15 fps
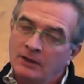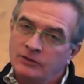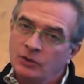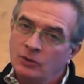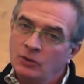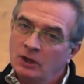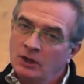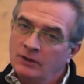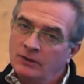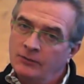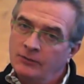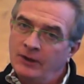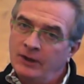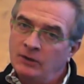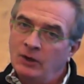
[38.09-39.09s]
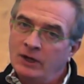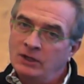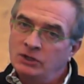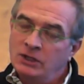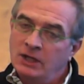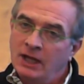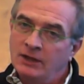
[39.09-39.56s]
And so the
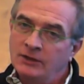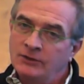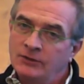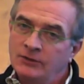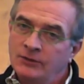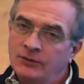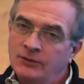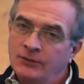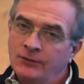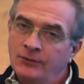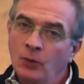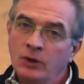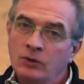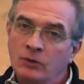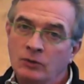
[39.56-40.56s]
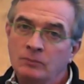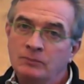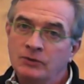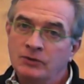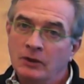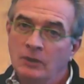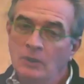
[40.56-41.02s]
Federation has 4
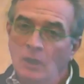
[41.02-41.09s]
groups.